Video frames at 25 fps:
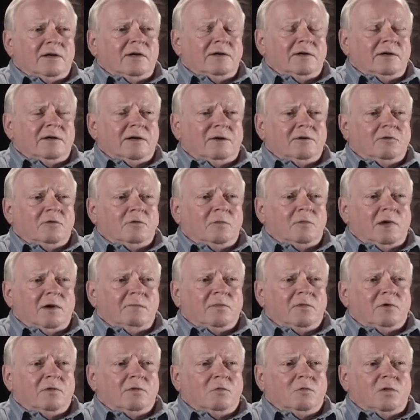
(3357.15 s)
I, I
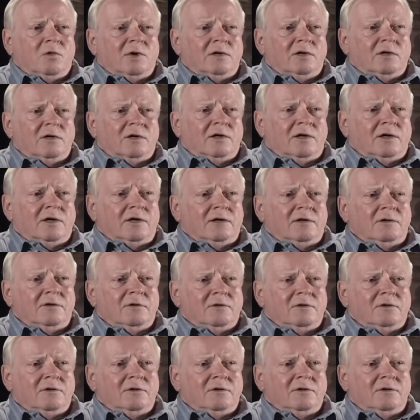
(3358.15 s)
remember when uh,